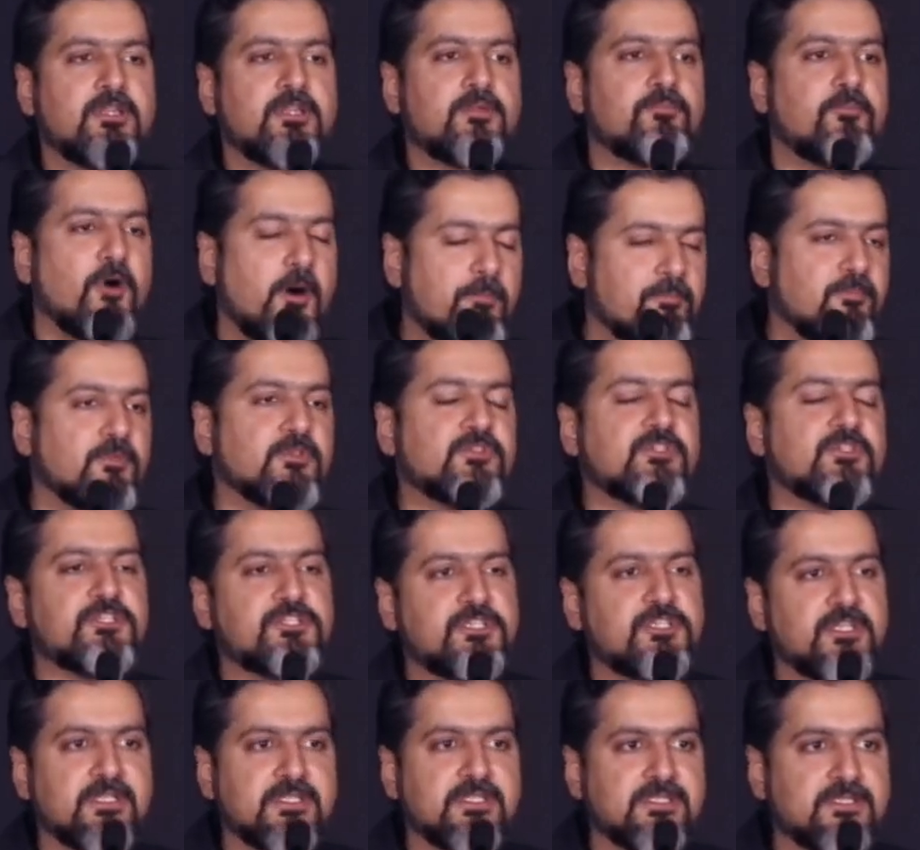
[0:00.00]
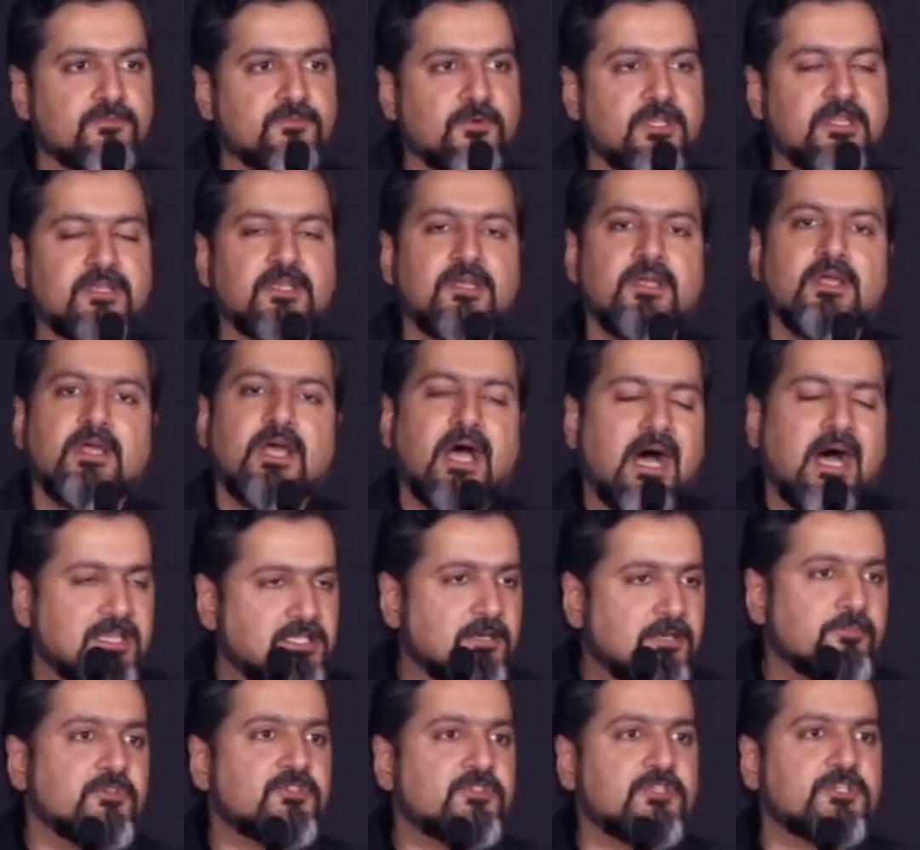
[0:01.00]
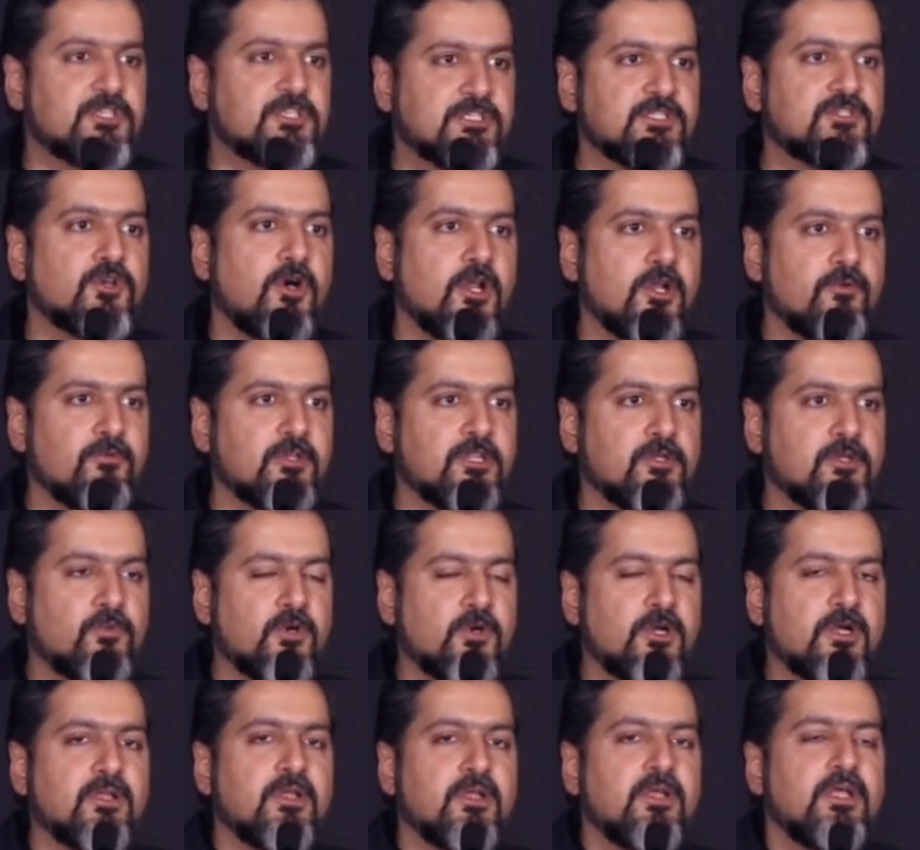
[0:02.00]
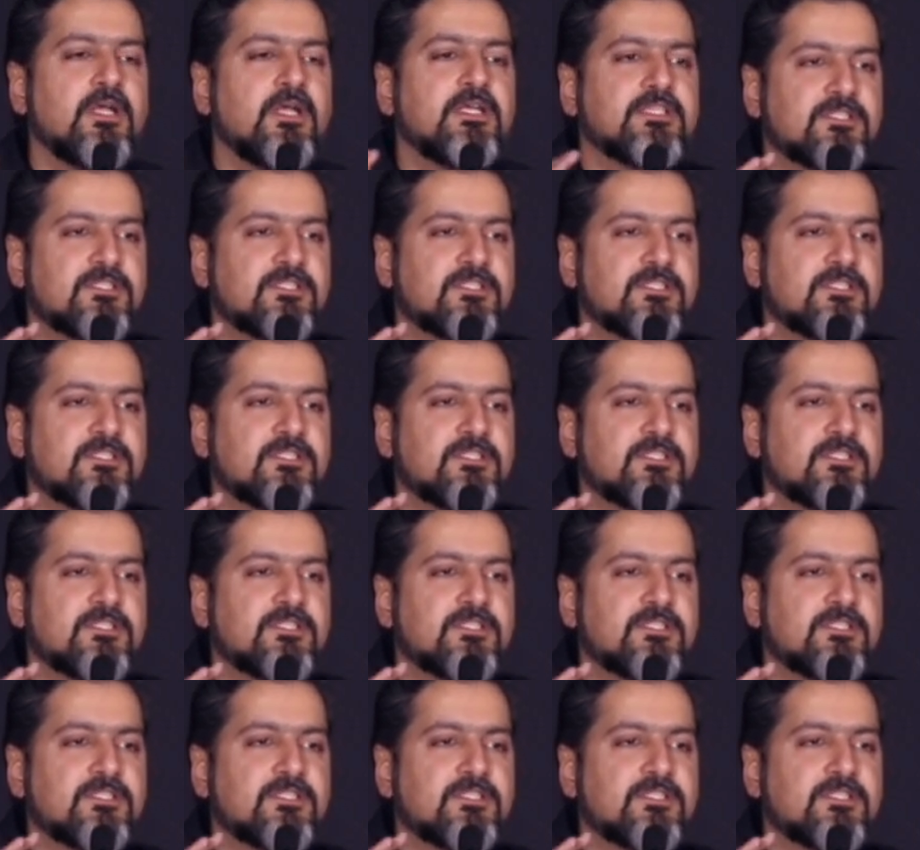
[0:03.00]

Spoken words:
with pop musicians, with other musicians all over the world.